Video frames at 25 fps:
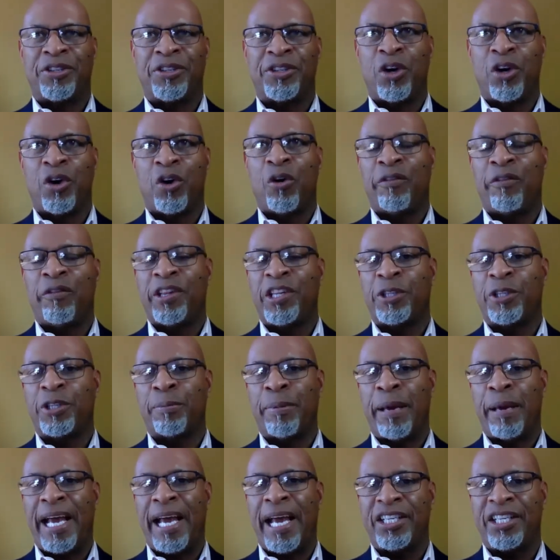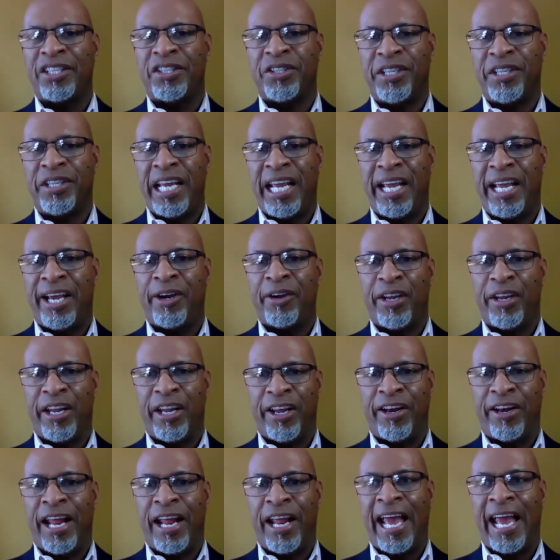So over this past year, year
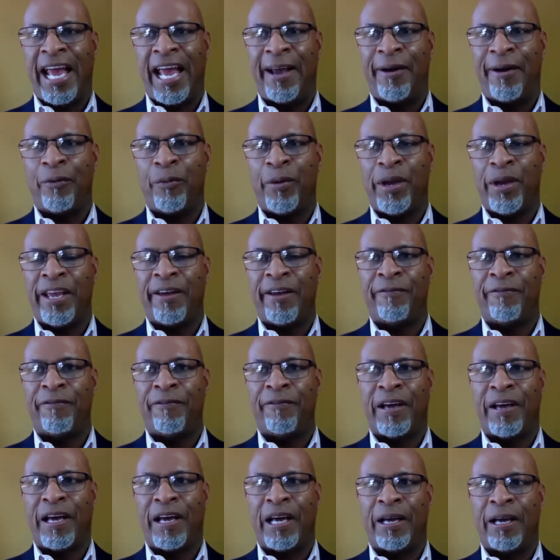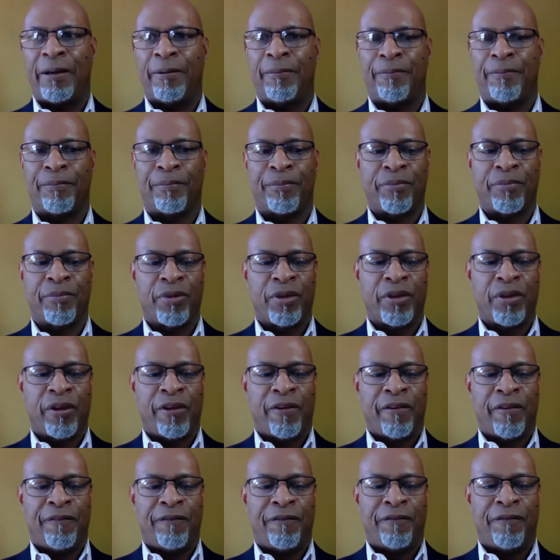and a half, we have um,
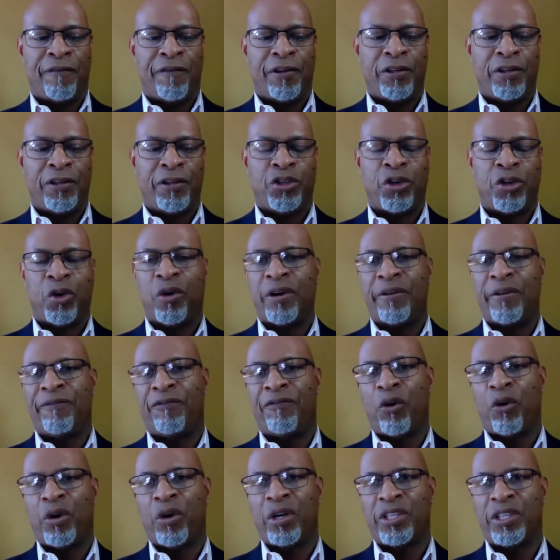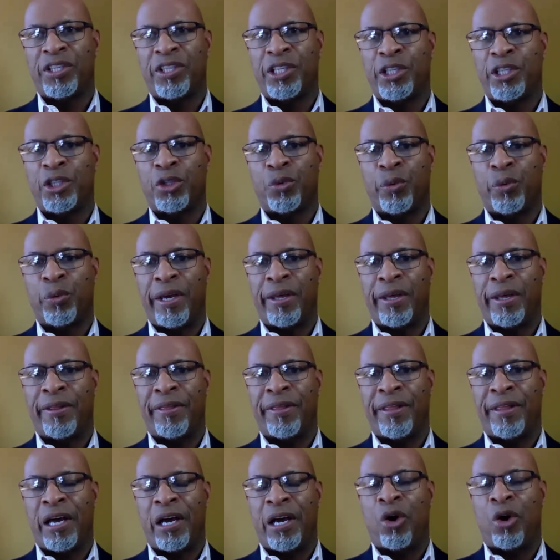joined forces with
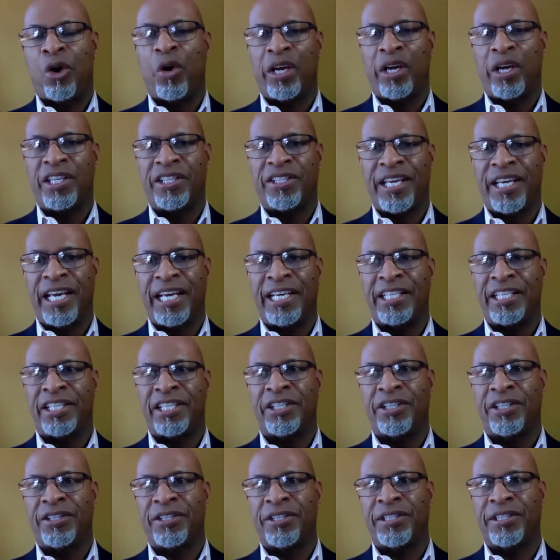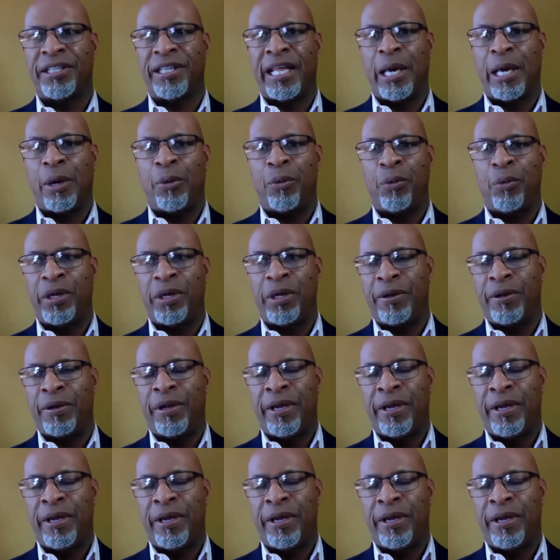uh, organizations that would